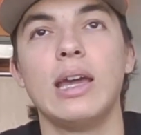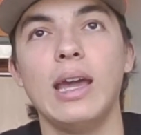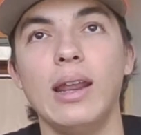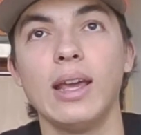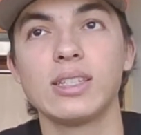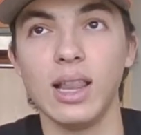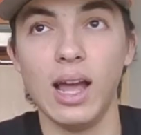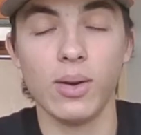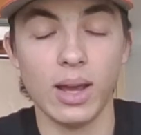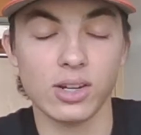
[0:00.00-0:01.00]
and has
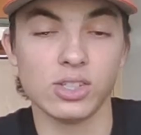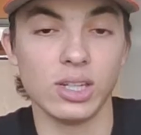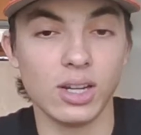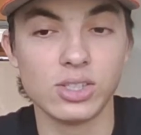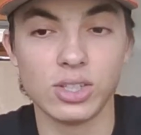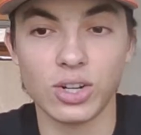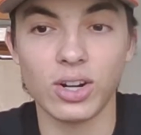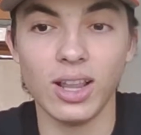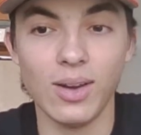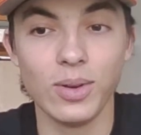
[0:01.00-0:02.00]
allowed actually us to turn
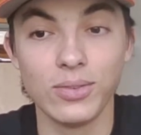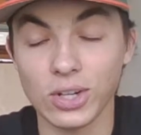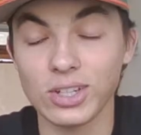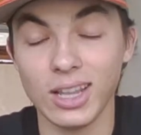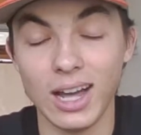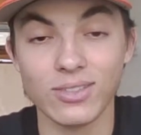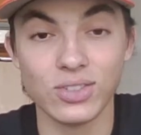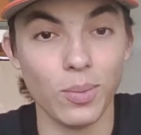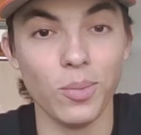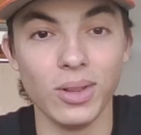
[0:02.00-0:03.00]
a lot. We've turned a lot of
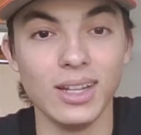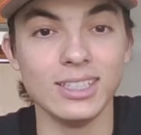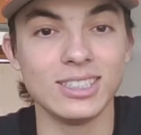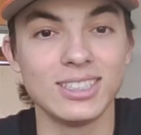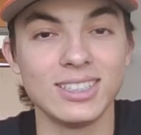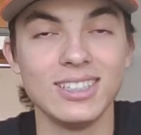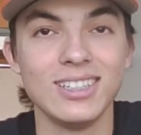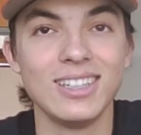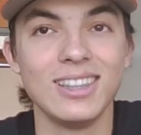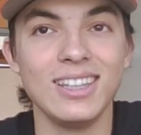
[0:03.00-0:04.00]
double plays
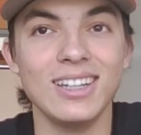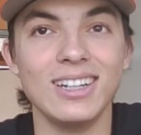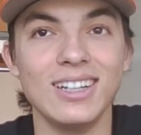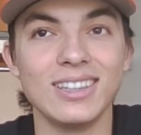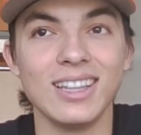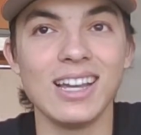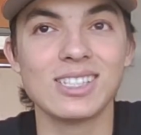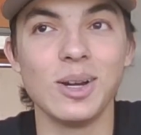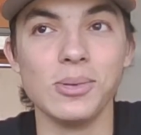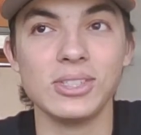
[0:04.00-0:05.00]
the
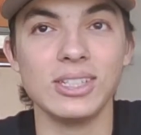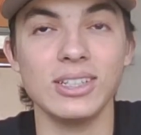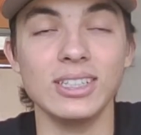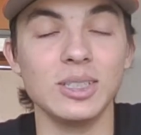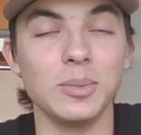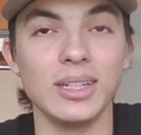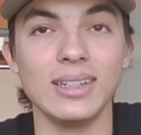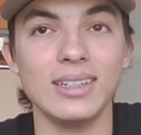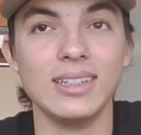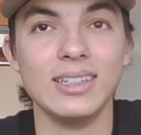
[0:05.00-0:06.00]
last couple series. I
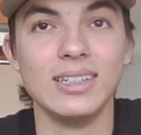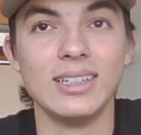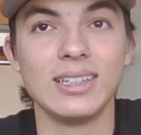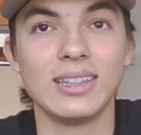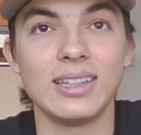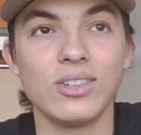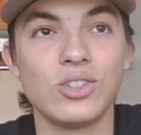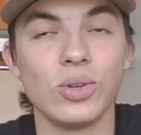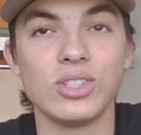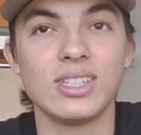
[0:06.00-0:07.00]
mean, that
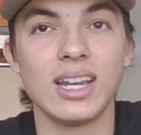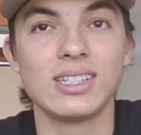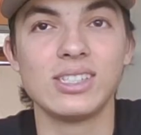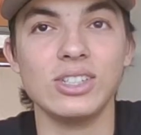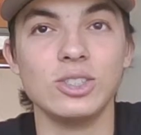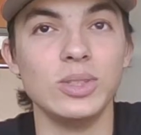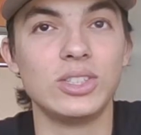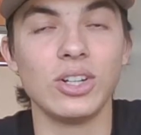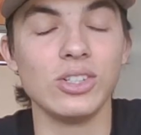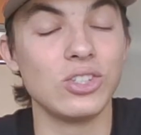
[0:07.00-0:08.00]
Georgia Tech series, we
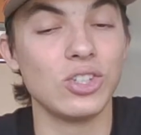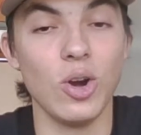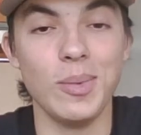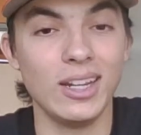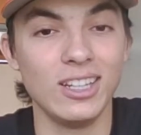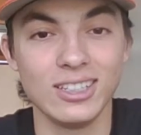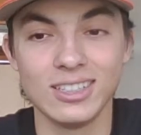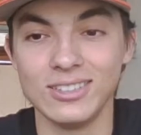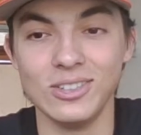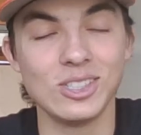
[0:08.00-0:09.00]
turned so many.
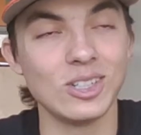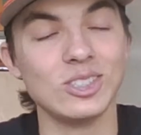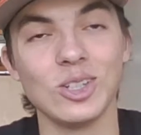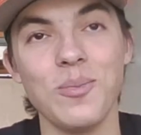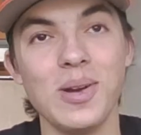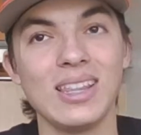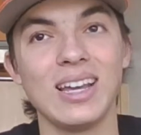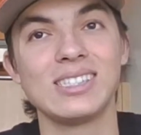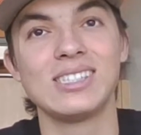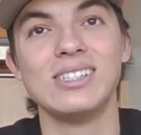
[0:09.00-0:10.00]
We turned so many
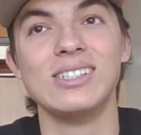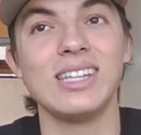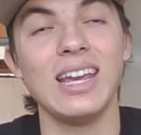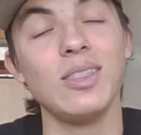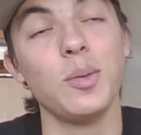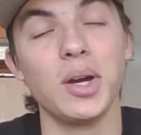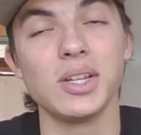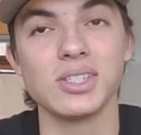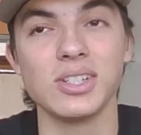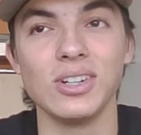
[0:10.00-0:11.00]
that series and the
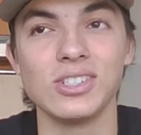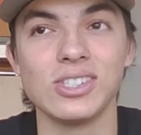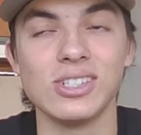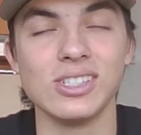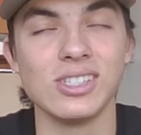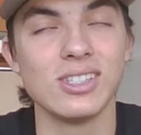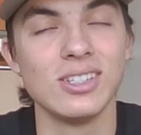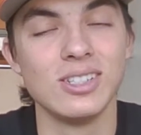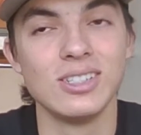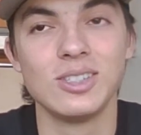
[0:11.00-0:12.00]
Boston College series,
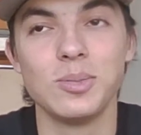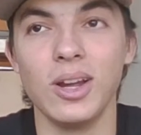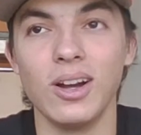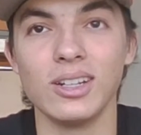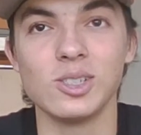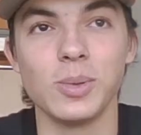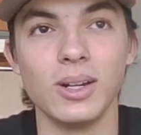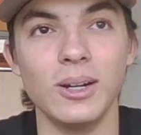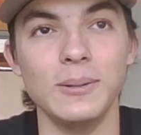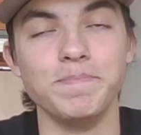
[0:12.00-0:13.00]
to be honest.
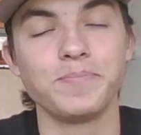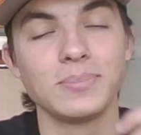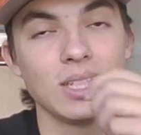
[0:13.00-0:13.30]
But